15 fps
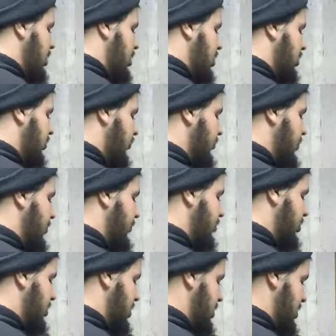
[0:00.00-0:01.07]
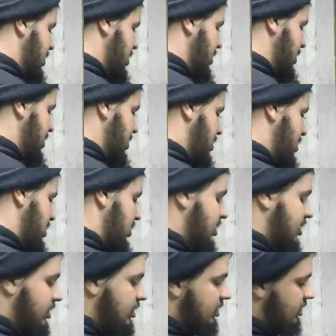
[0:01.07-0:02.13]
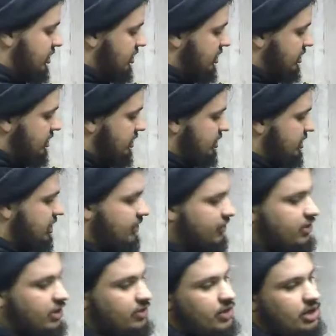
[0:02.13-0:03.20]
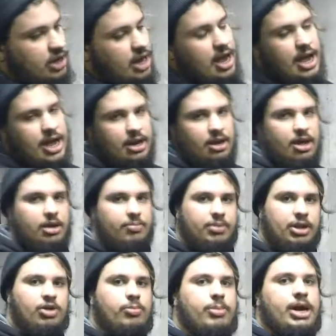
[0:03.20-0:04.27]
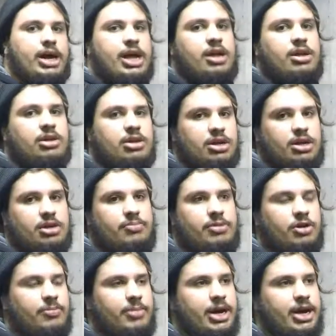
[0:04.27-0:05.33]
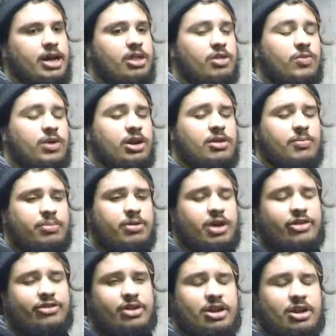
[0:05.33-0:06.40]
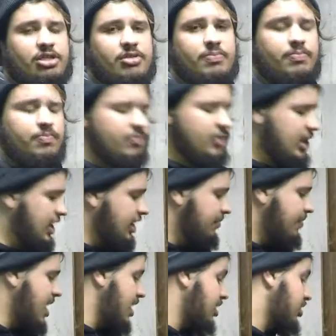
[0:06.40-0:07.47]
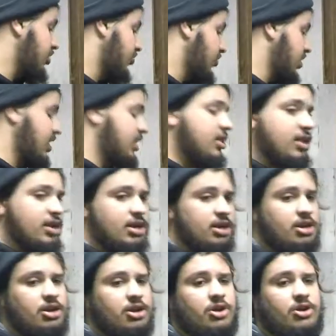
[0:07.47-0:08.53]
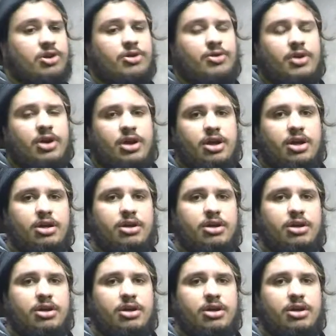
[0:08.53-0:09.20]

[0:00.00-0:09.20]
you'll remember that I said that I had a lot of blow-by. Blow-by is when compression is getting past the rings and into your